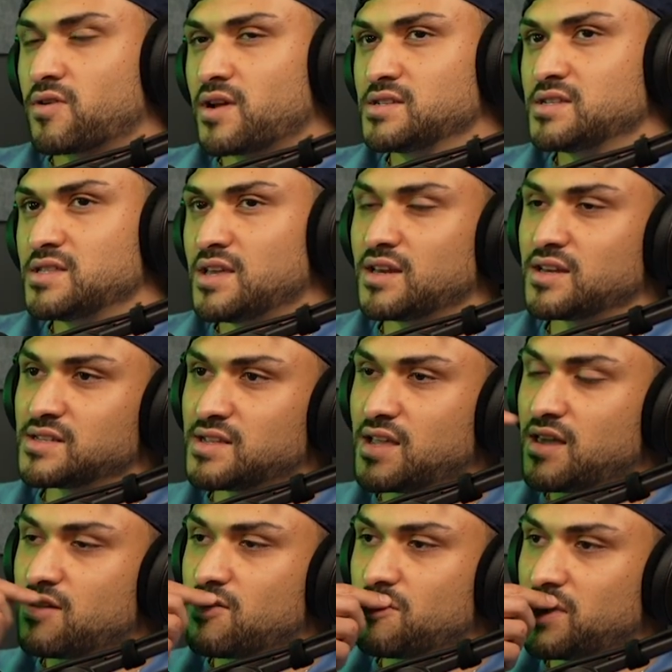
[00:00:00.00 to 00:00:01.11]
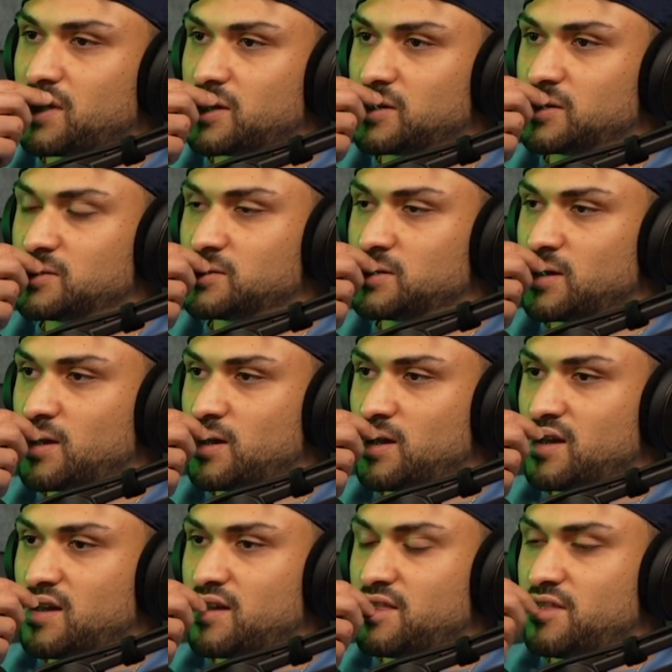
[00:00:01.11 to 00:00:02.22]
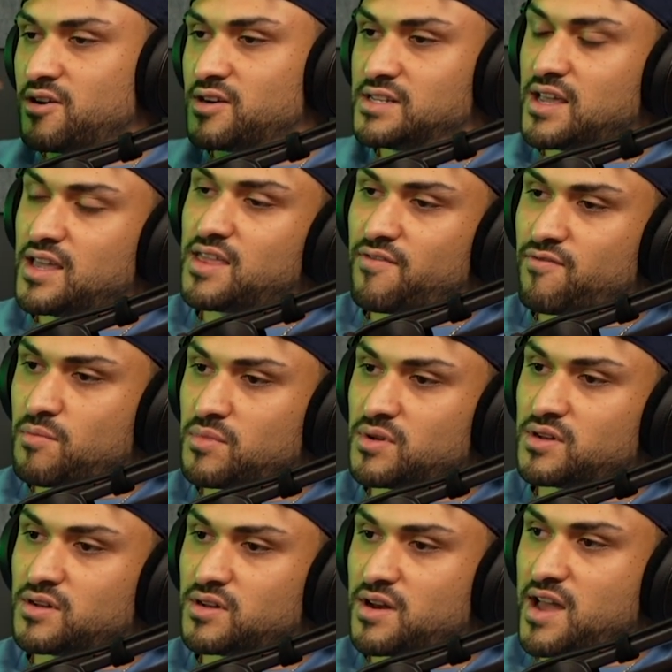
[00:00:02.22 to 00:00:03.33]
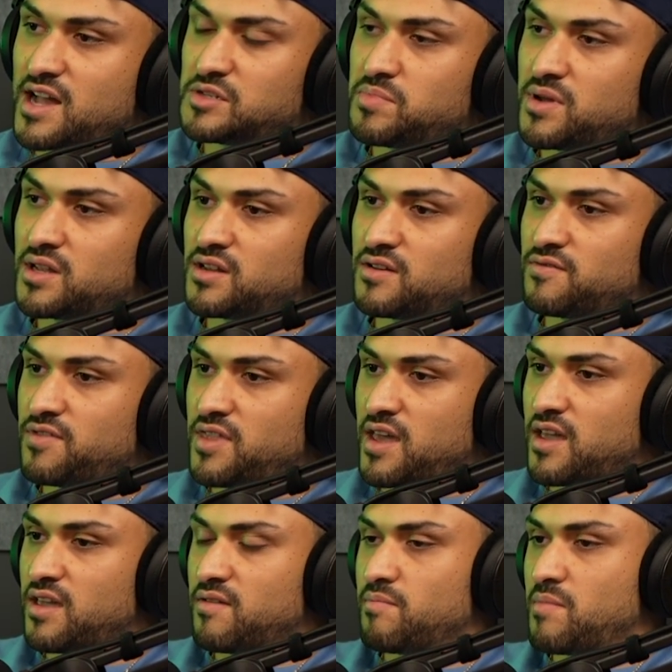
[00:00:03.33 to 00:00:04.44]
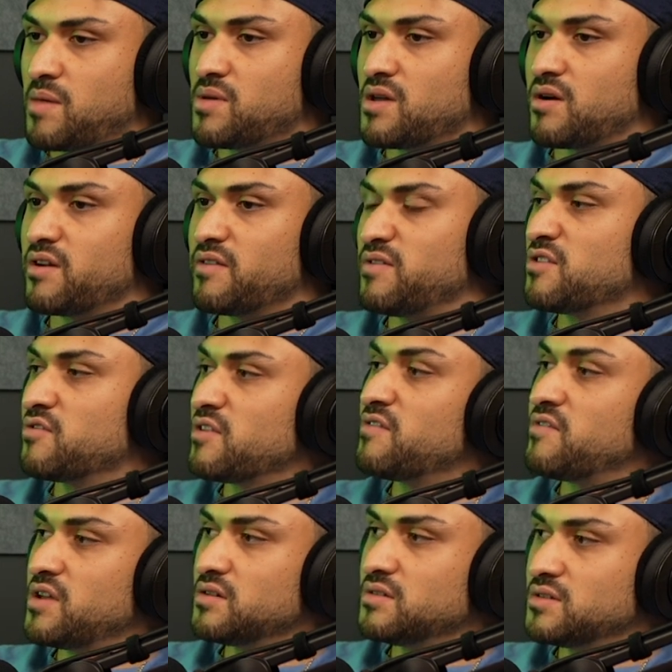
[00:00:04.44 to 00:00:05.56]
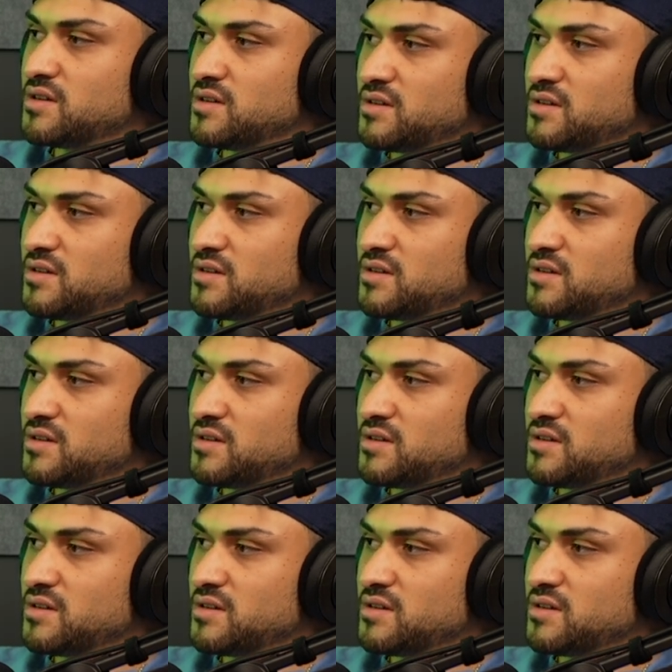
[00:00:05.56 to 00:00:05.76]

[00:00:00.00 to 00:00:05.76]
crazy thing to say though, because they're saying that from an aspect of they maybe already feel fulfilled.